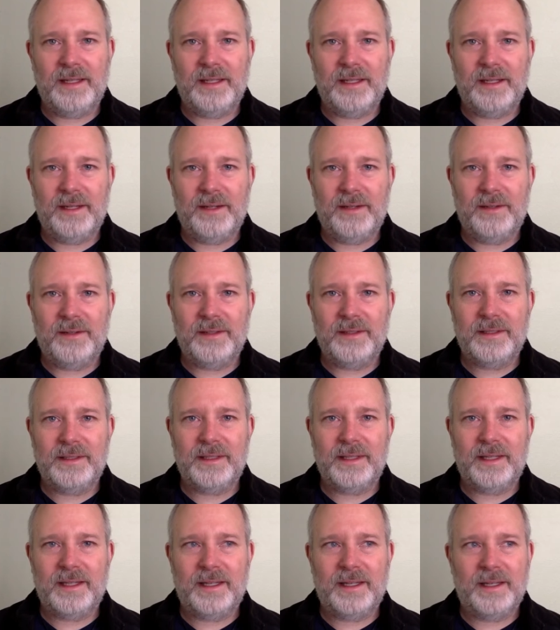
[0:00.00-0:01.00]

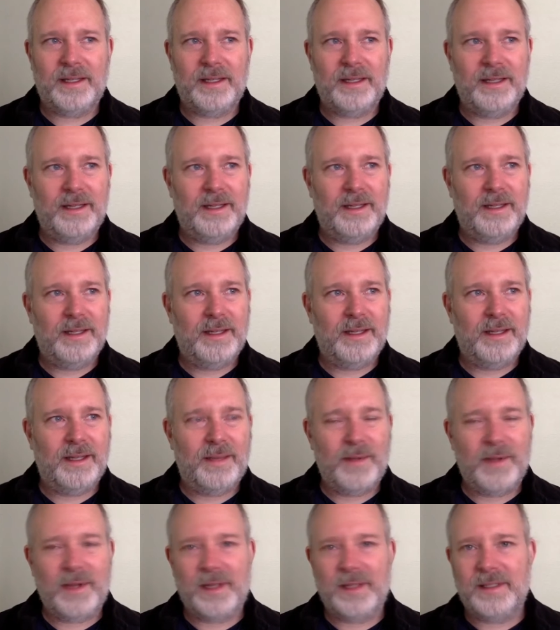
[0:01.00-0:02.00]
It's like,
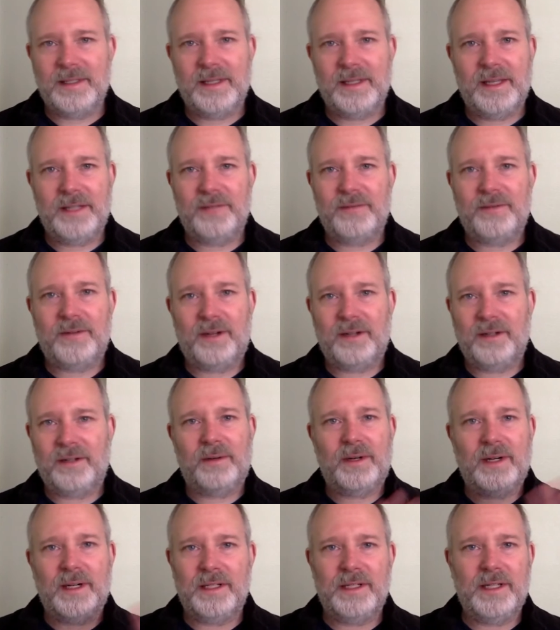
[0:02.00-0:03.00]
I'm not going to say it's wrong to
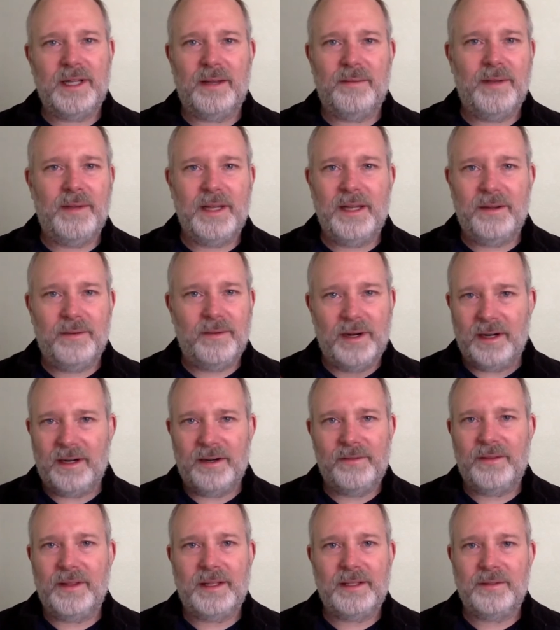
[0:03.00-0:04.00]
work a job
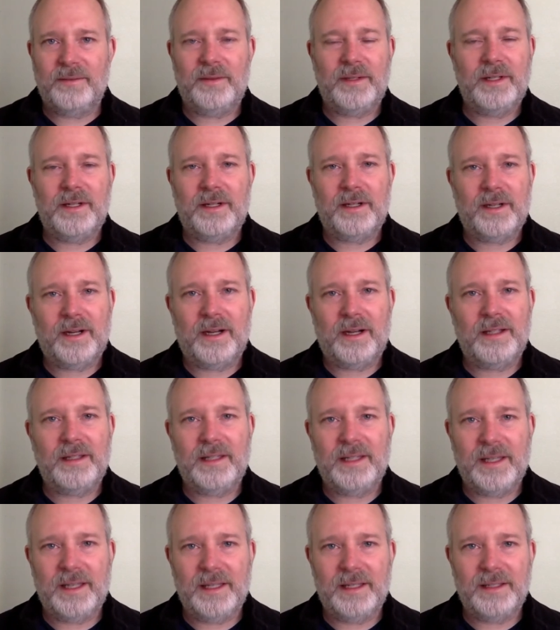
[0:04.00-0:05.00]
anywhere if that's what your
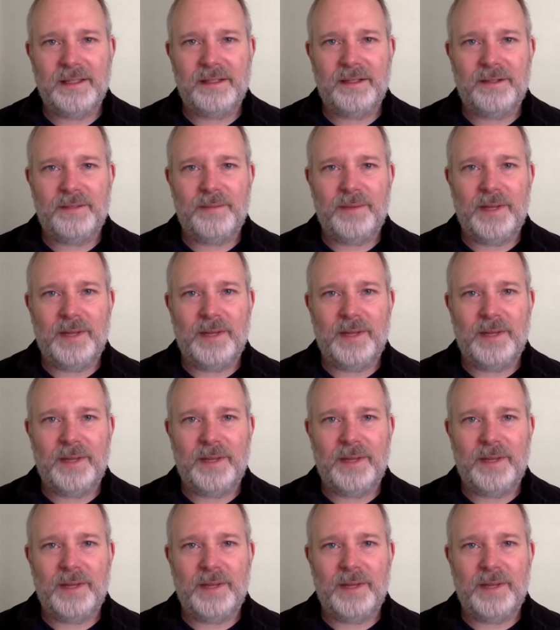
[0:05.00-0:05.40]
calling is,